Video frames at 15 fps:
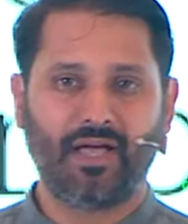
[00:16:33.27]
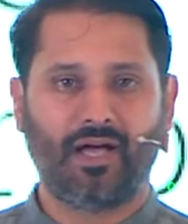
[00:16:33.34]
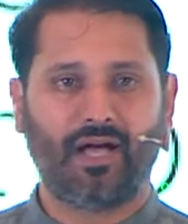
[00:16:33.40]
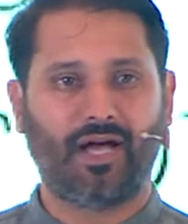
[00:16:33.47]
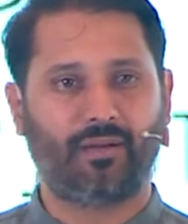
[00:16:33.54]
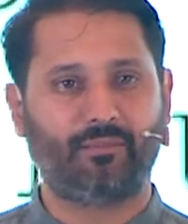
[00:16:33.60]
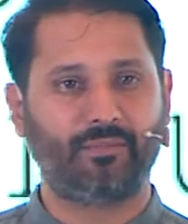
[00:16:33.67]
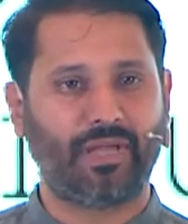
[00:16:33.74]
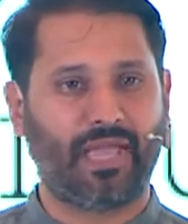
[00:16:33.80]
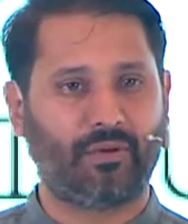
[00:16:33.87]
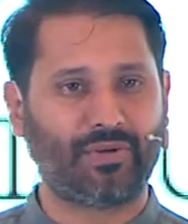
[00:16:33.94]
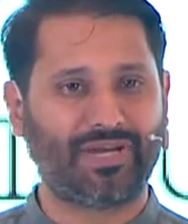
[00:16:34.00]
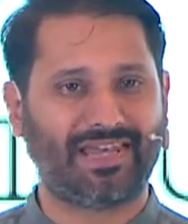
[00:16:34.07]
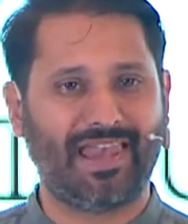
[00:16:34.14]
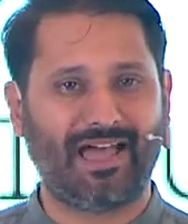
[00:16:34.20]
And
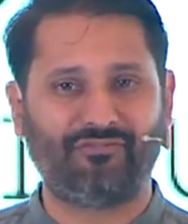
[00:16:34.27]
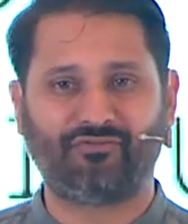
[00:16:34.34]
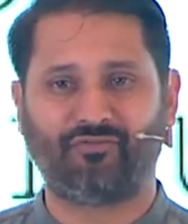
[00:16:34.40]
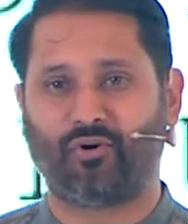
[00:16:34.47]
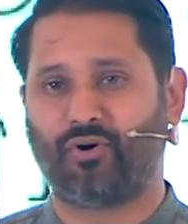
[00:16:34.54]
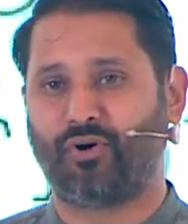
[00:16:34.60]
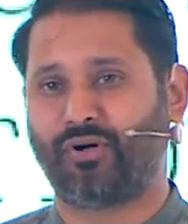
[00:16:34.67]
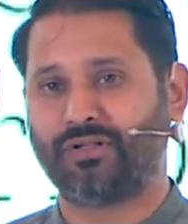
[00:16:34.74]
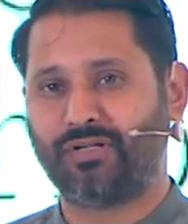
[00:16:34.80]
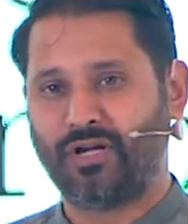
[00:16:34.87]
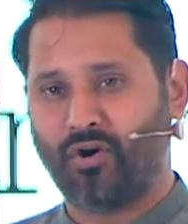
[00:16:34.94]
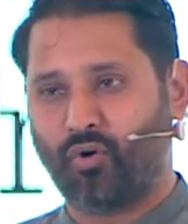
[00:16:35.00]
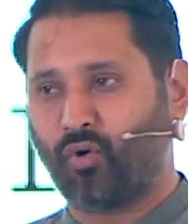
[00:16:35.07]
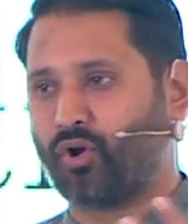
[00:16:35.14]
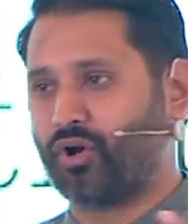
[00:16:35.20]
we'd love for
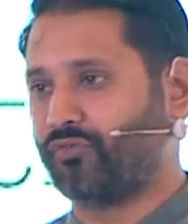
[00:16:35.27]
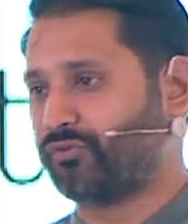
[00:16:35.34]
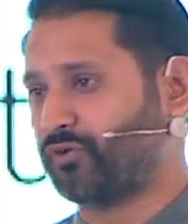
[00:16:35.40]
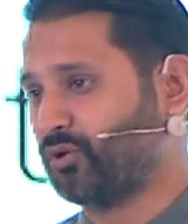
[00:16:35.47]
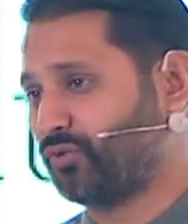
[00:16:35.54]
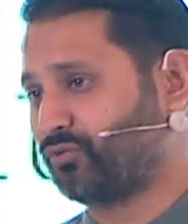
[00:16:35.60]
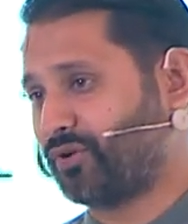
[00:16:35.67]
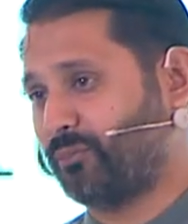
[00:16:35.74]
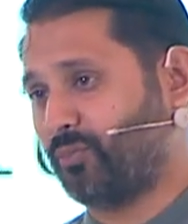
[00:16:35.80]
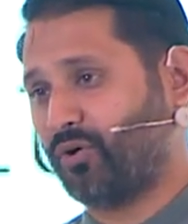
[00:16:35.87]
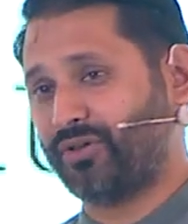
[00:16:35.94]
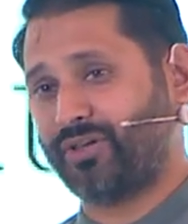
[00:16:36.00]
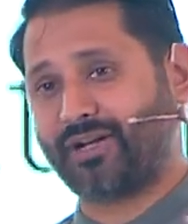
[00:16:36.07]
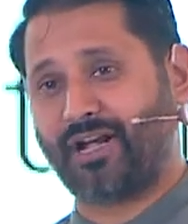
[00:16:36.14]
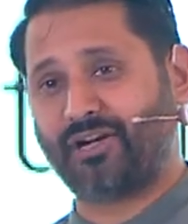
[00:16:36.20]
all of you from
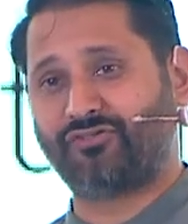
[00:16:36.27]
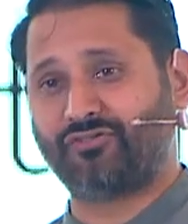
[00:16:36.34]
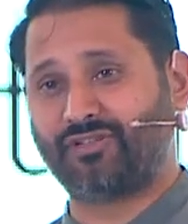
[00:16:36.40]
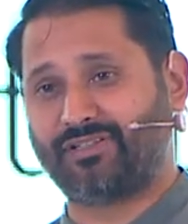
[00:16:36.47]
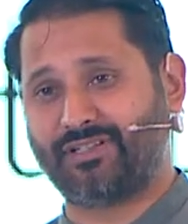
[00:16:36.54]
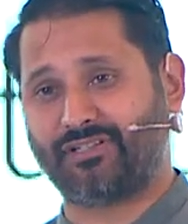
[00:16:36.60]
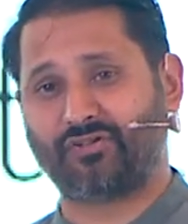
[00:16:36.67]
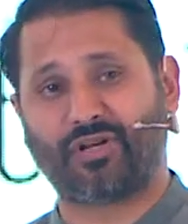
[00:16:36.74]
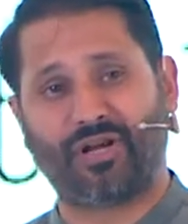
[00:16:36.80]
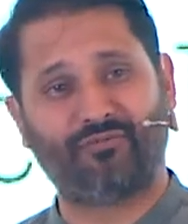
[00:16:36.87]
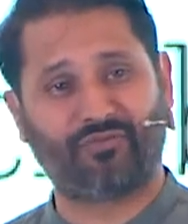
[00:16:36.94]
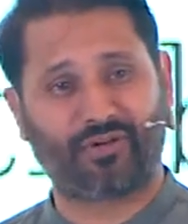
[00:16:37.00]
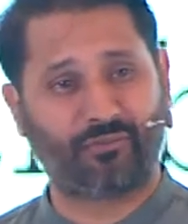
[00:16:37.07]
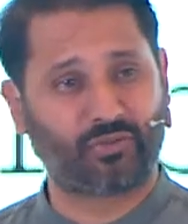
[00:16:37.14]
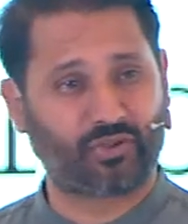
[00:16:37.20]
all the countries that you come from